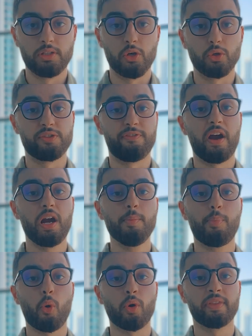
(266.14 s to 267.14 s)
So it's very
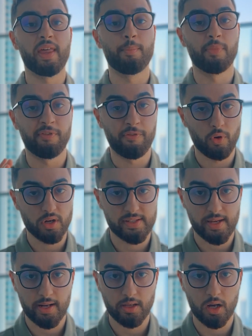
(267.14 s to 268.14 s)
important that before
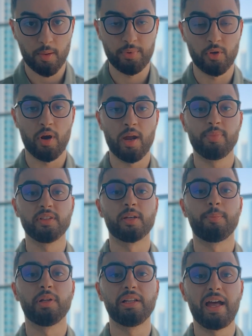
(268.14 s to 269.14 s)
setting up, you're able
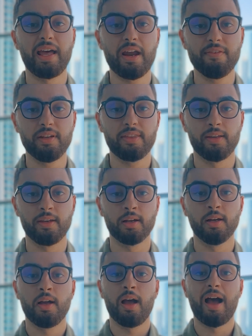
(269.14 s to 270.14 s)
to plan everything
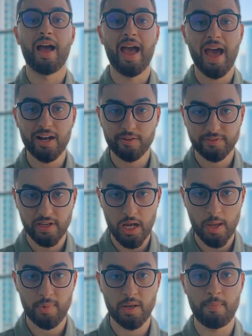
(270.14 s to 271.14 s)
ahead of
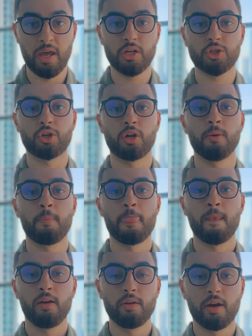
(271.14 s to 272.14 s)
time and make sure
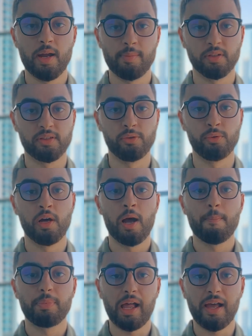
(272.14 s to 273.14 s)
you're able to
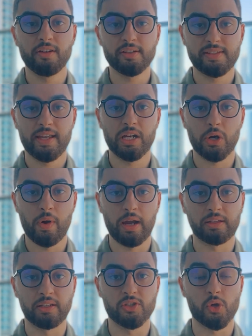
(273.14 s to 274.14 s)
plan your stay
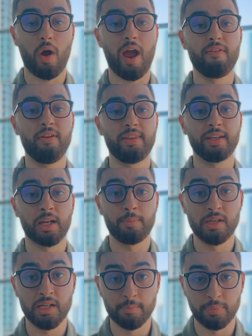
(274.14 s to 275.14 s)
correctly so everything can
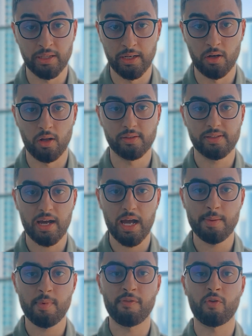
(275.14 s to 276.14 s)
be completed on
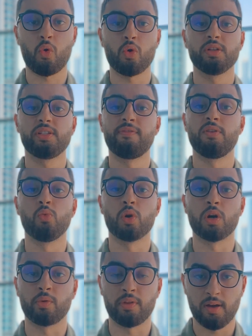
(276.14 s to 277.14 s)
time. Of course, if you
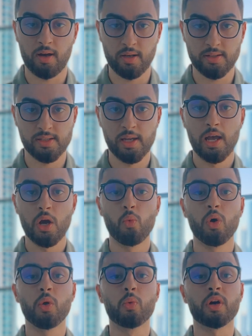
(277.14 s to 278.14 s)
work with us,
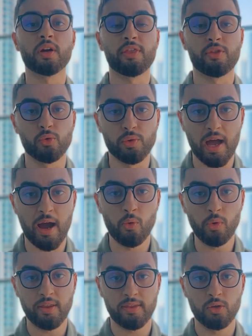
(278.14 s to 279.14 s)
we'll work through that
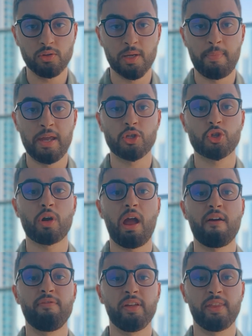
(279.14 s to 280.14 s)
with you to make sure
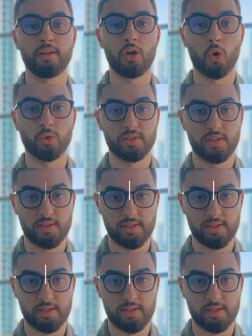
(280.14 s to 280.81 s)
everything goes to